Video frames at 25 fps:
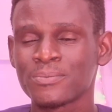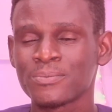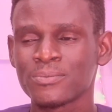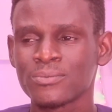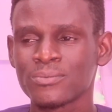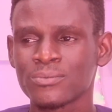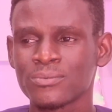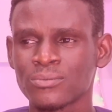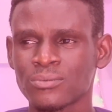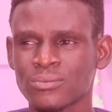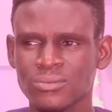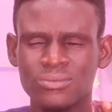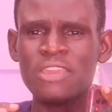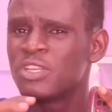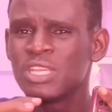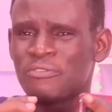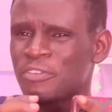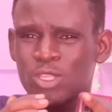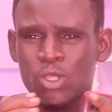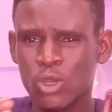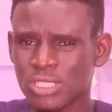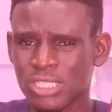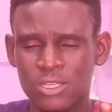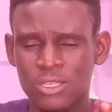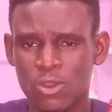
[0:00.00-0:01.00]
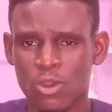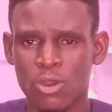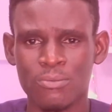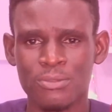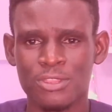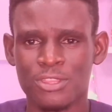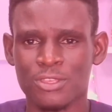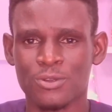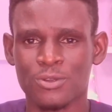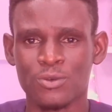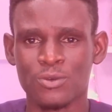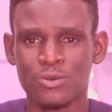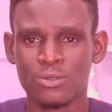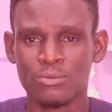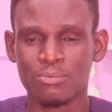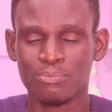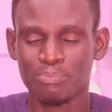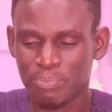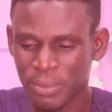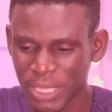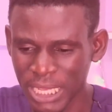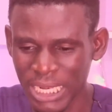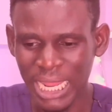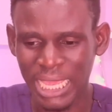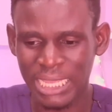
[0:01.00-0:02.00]
even if it doesn't come through,
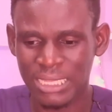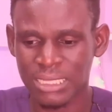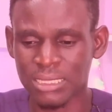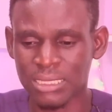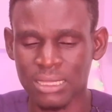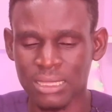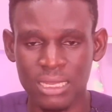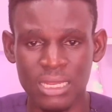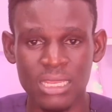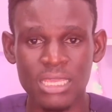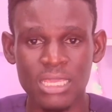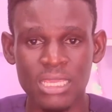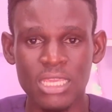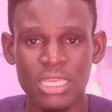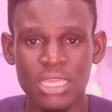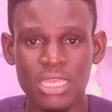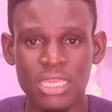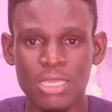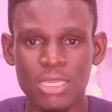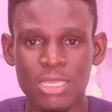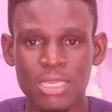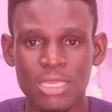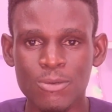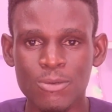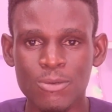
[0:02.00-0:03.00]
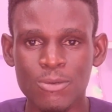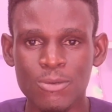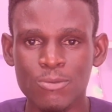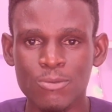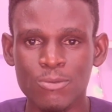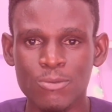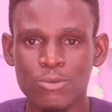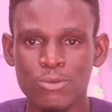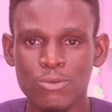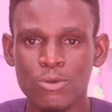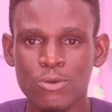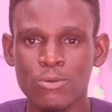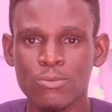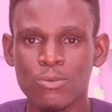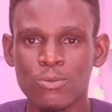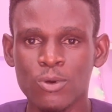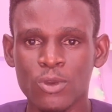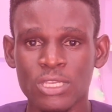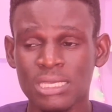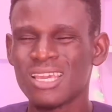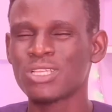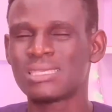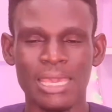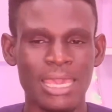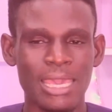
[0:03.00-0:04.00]
be like the three Hebrew boys. They said, God
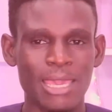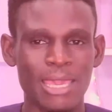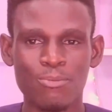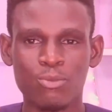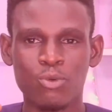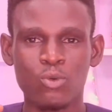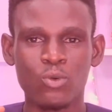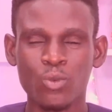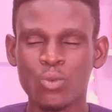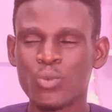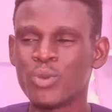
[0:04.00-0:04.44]
is able.